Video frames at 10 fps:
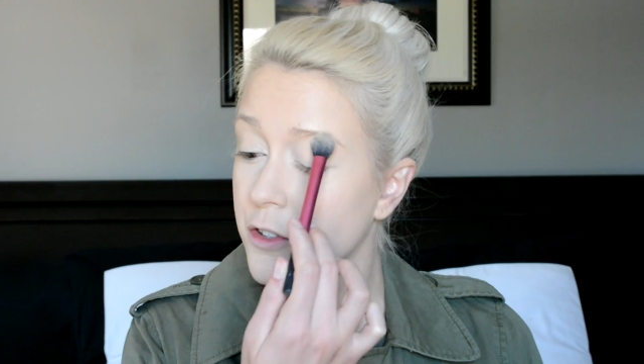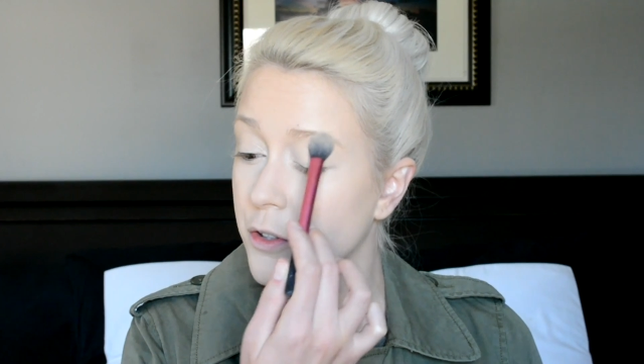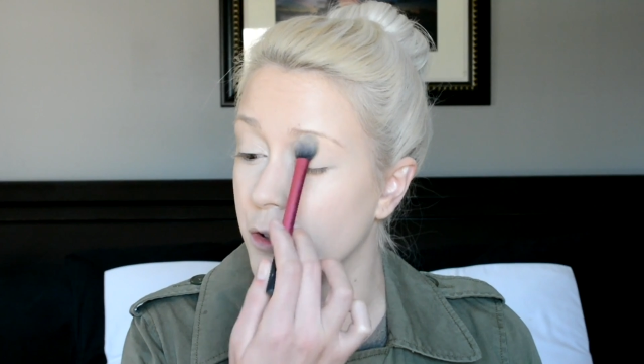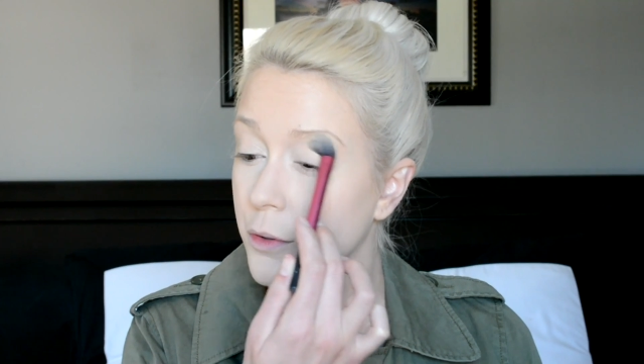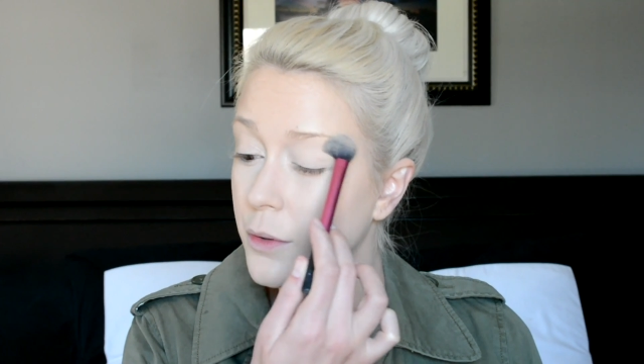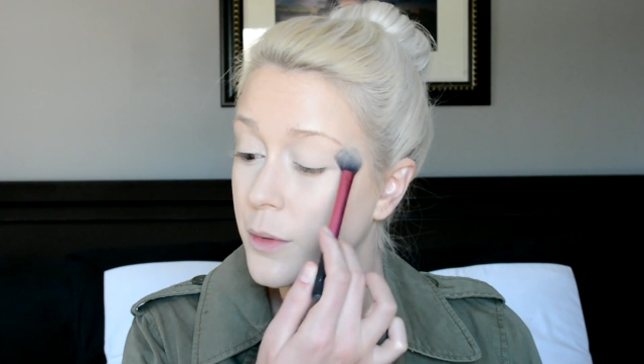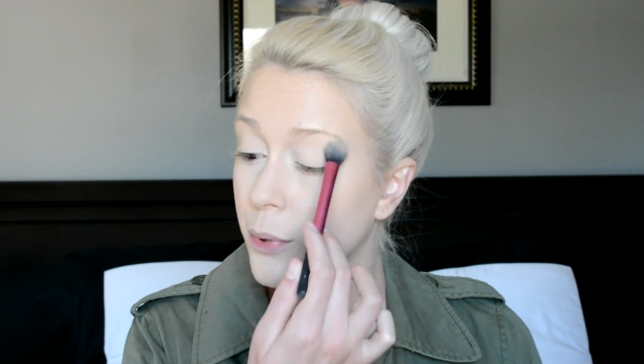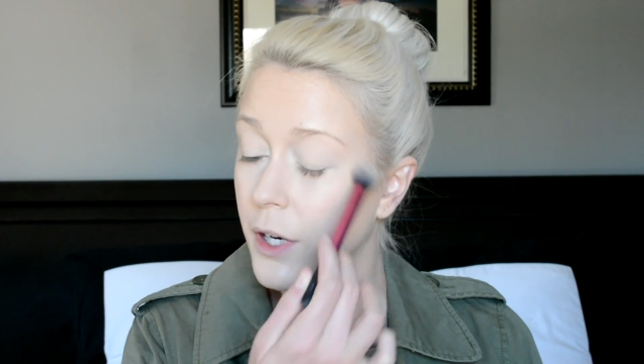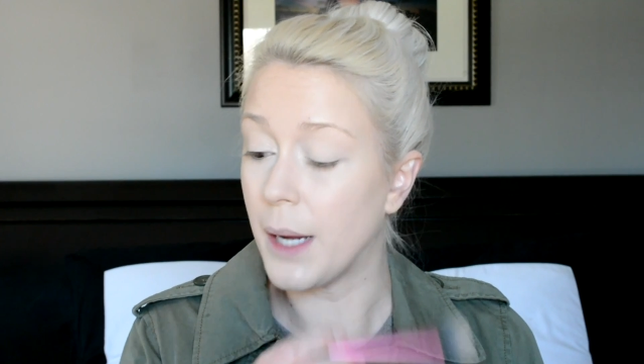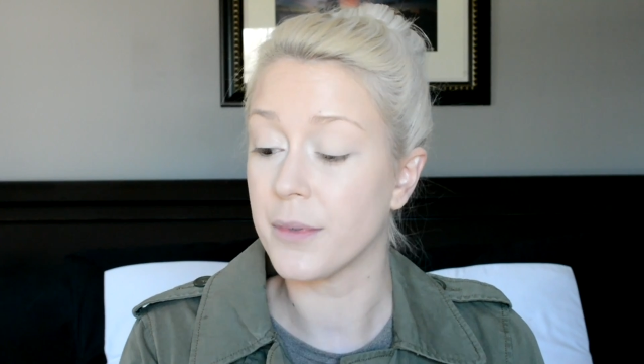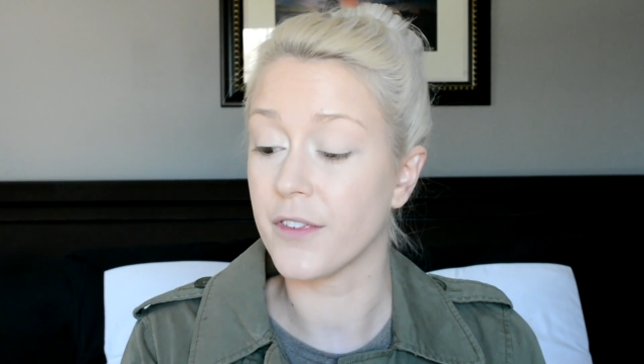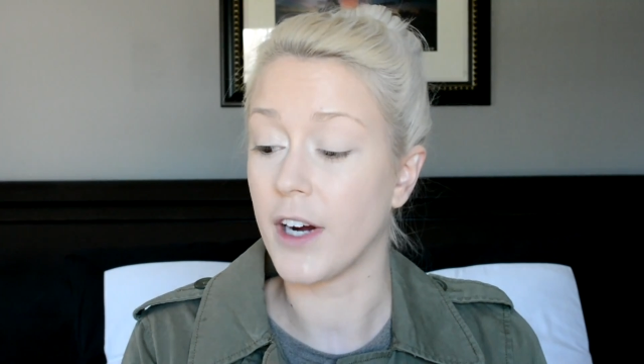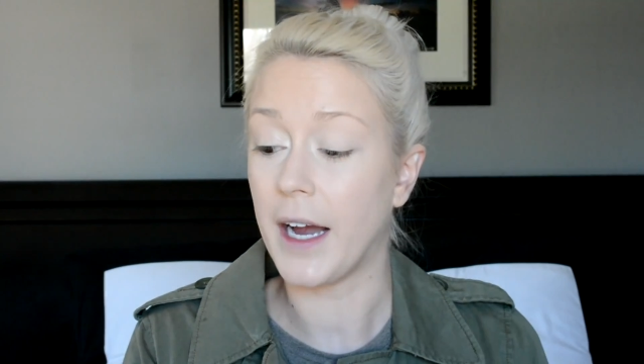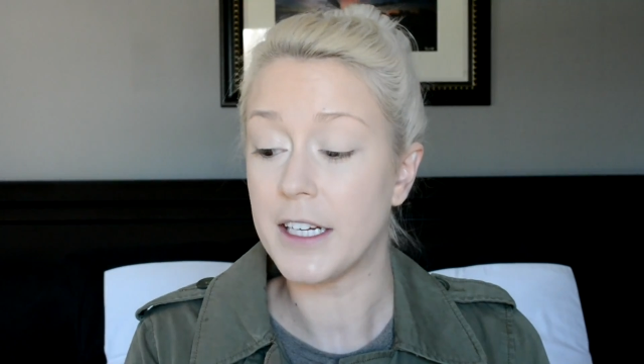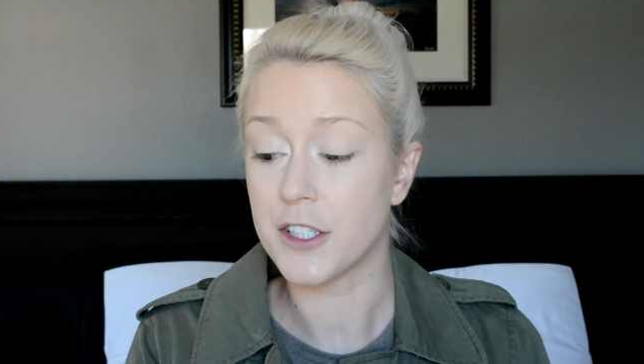to prep
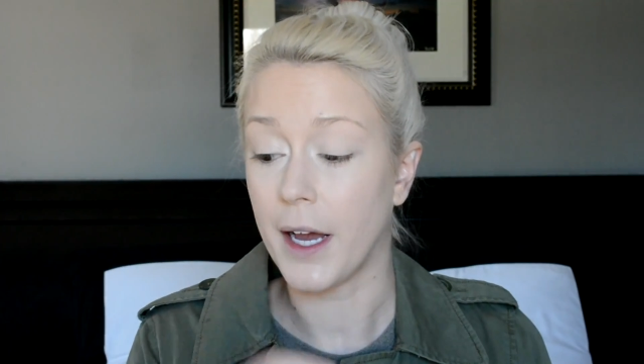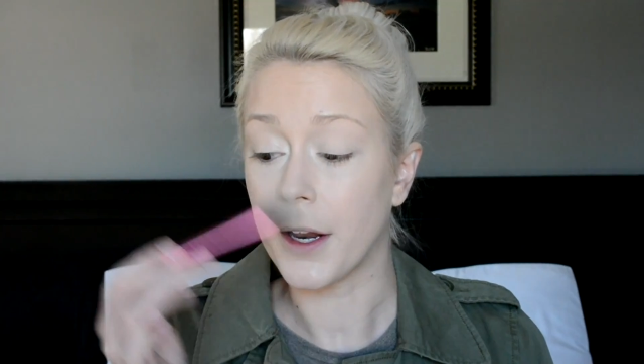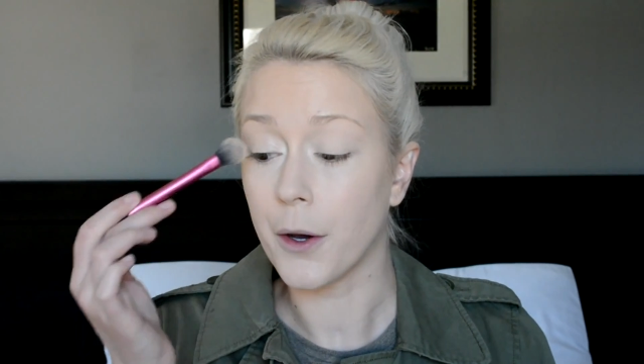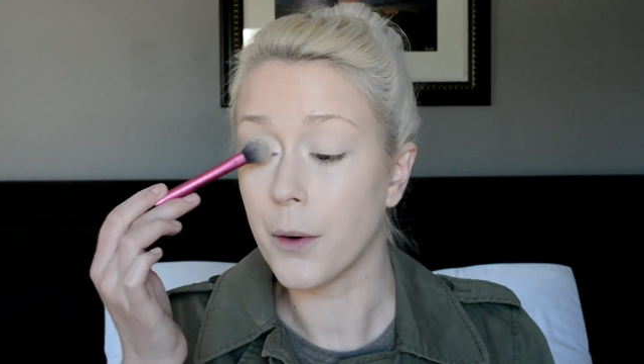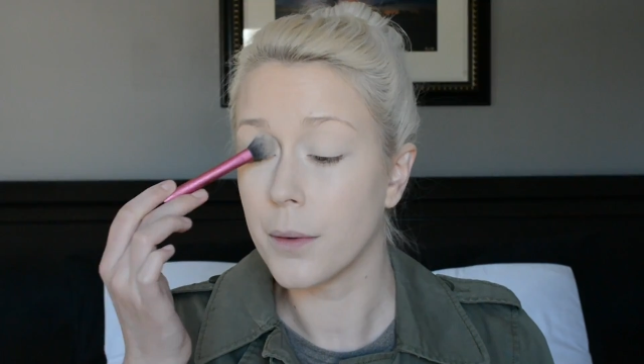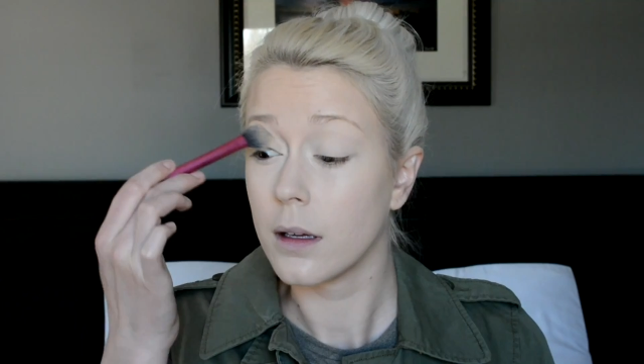for eyeshadow.